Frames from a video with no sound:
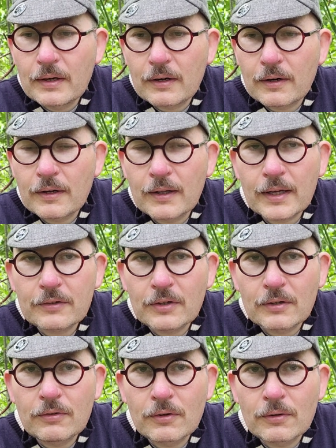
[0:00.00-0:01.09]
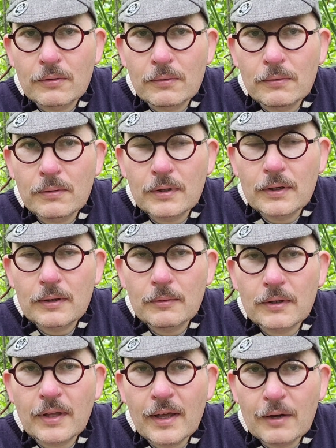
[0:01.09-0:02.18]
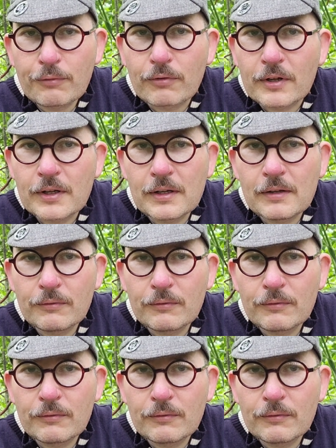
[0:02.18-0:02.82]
I elected to carefully